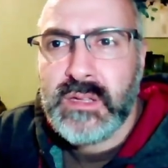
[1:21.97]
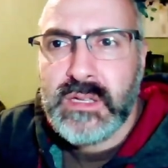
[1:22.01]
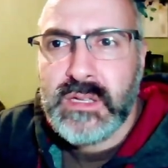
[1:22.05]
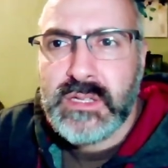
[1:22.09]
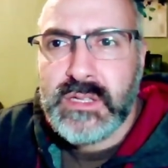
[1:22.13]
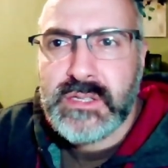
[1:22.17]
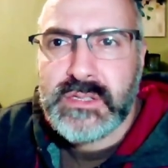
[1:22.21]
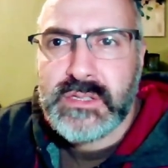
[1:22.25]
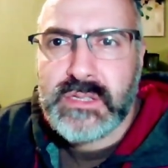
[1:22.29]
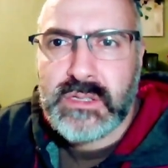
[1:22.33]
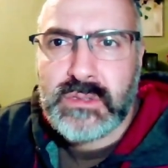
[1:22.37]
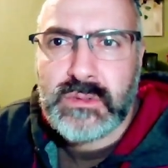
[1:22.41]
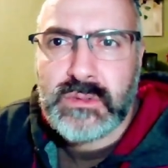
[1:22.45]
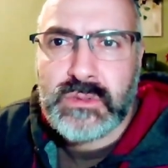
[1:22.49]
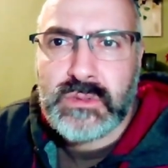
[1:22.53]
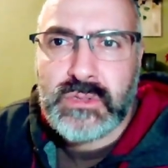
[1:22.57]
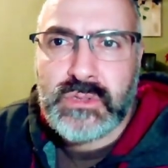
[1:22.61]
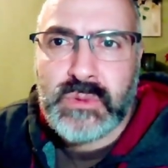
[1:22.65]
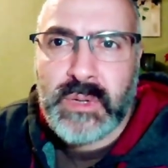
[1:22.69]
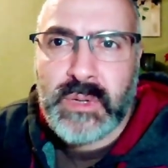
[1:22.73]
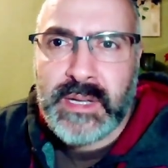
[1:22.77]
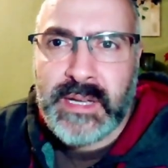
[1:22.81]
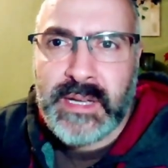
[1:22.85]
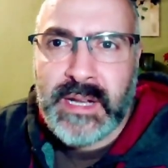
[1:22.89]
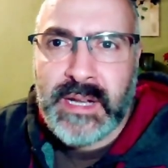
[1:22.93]
So
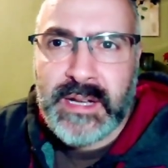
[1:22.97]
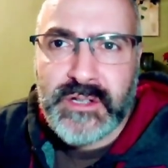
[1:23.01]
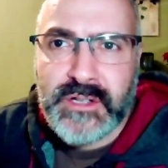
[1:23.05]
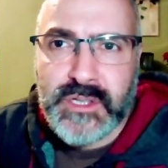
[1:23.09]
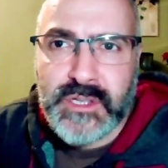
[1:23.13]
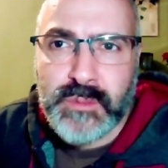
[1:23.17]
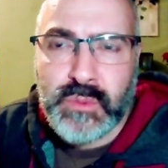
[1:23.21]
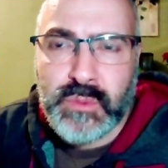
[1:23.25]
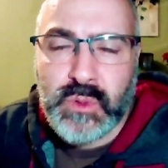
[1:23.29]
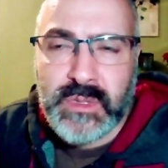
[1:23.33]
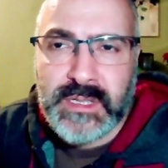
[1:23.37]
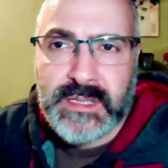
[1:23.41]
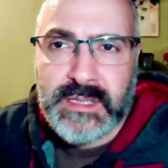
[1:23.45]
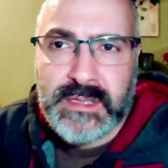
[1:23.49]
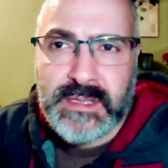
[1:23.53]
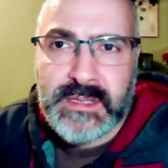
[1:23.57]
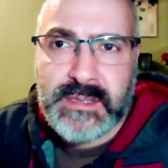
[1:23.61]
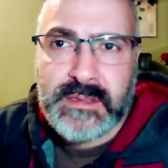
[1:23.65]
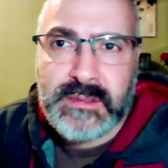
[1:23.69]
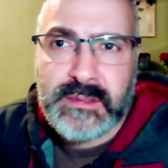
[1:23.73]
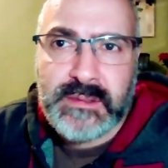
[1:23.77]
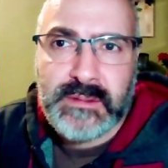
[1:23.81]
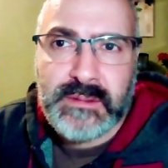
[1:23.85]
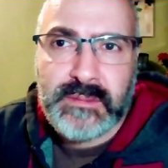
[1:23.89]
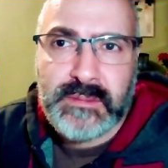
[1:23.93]
2,900
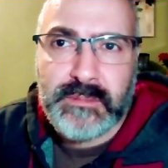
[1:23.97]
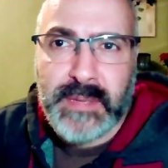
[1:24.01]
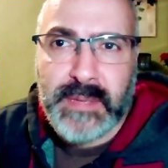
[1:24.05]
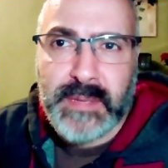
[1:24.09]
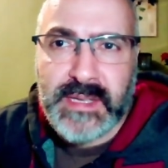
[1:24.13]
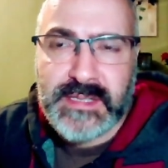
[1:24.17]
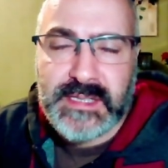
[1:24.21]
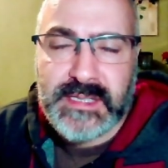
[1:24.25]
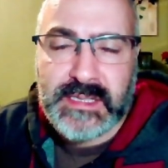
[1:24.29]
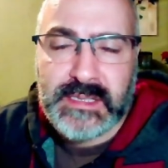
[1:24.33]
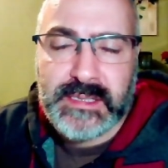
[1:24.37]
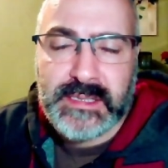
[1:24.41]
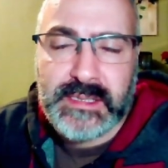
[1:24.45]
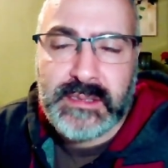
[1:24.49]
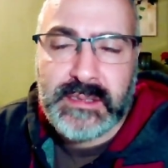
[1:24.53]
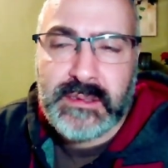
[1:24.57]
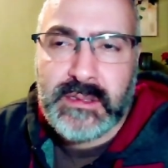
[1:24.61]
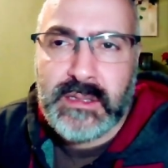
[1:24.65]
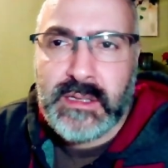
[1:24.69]
points, basically.